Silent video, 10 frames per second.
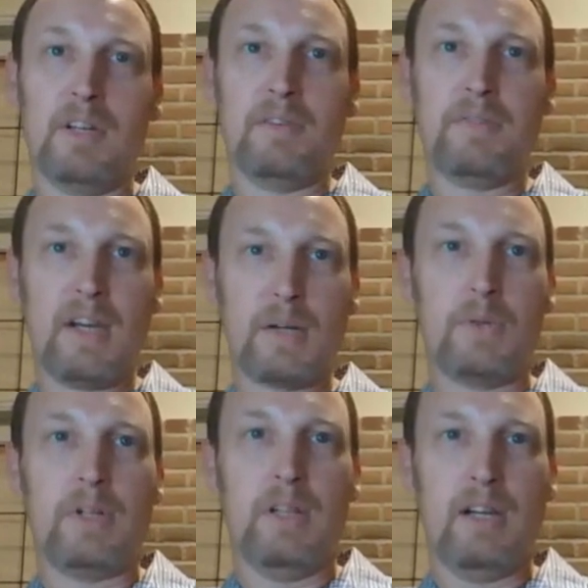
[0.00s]
a
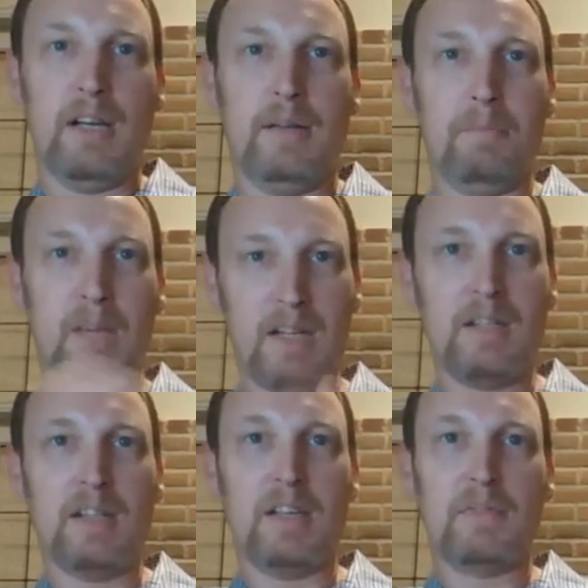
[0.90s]
faculty line
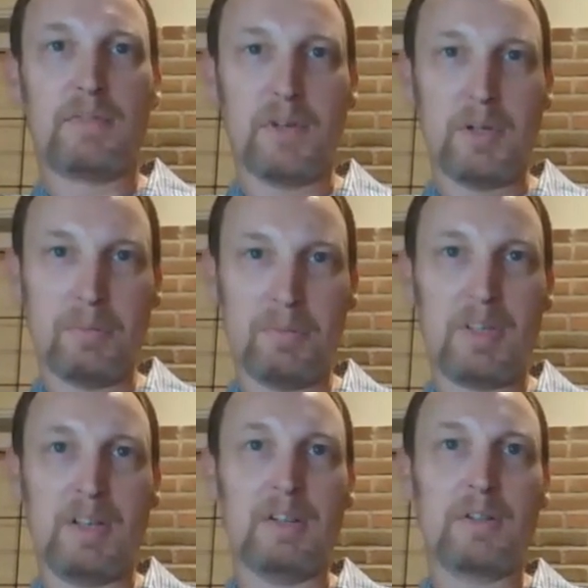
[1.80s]
mainly from,
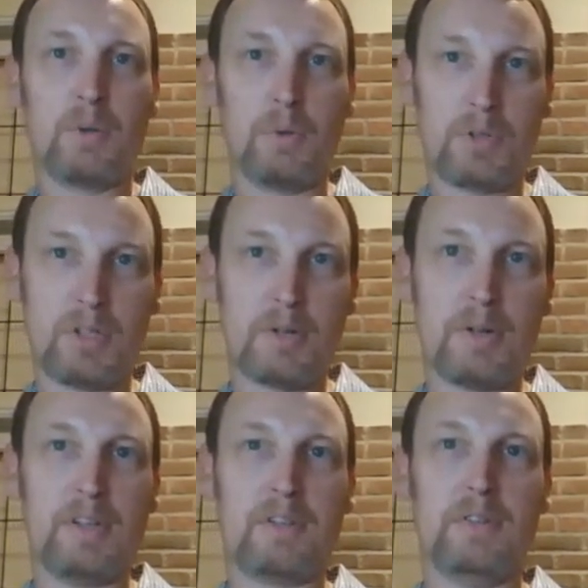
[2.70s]
you know, this whole
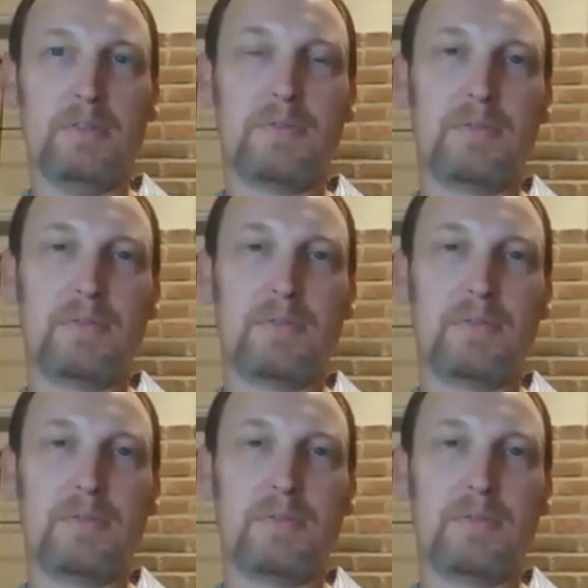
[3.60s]
series of,